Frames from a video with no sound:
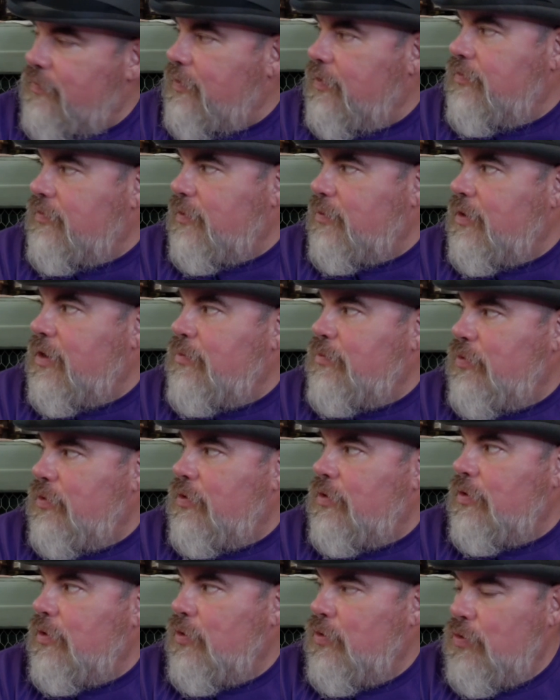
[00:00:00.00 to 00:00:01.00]
to say somebody
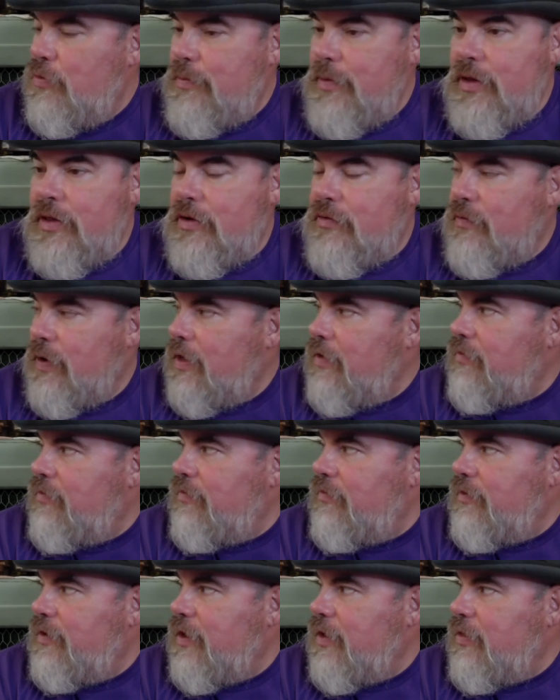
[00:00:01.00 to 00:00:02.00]
put oatmeal and
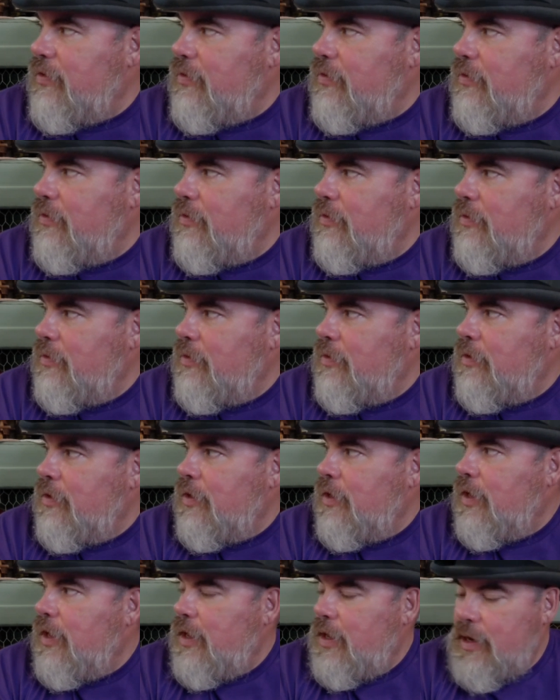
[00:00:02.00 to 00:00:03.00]
raisins together
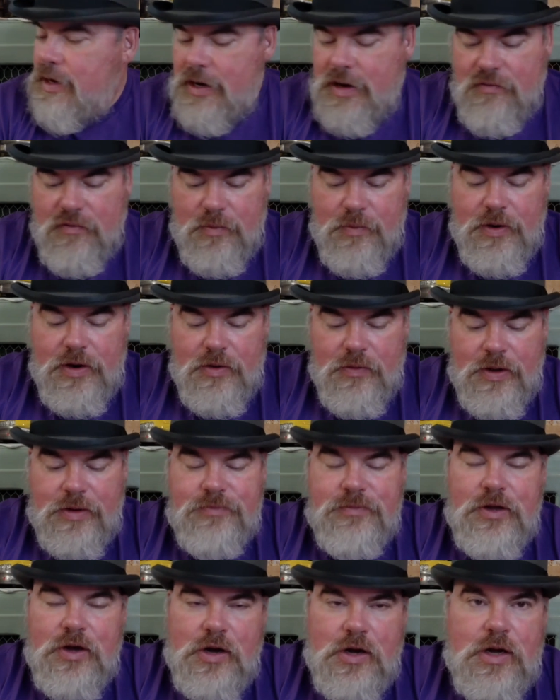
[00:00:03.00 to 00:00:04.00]
and everybody
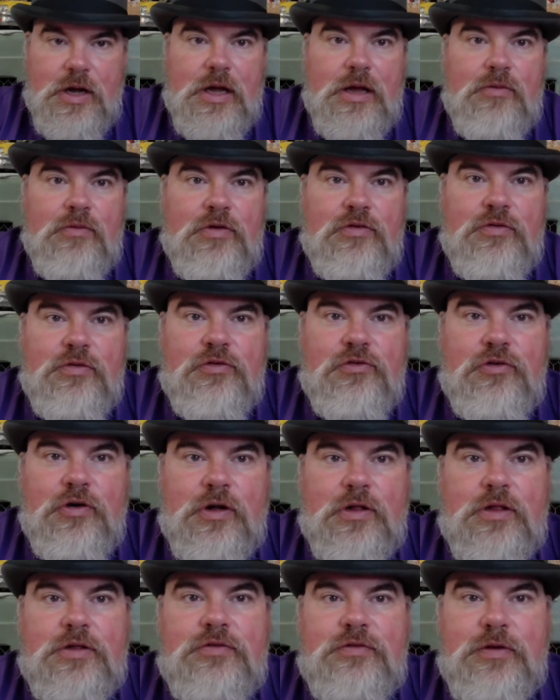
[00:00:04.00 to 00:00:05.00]
went, oh, I wish it was
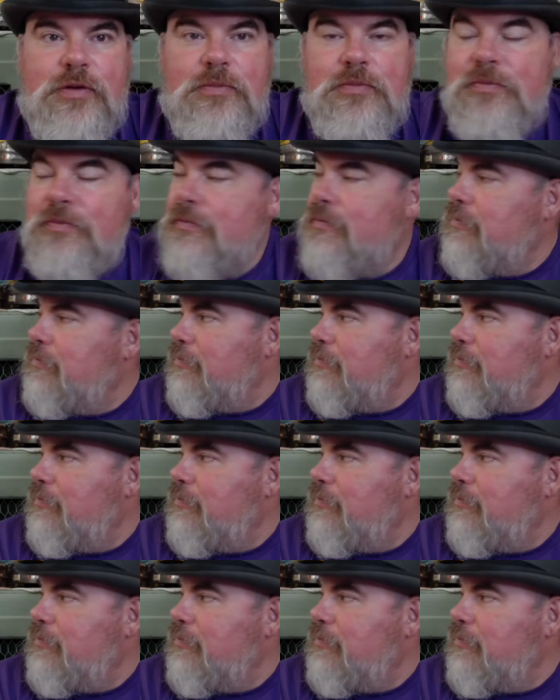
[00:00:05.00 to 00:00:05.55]
chocolate chip.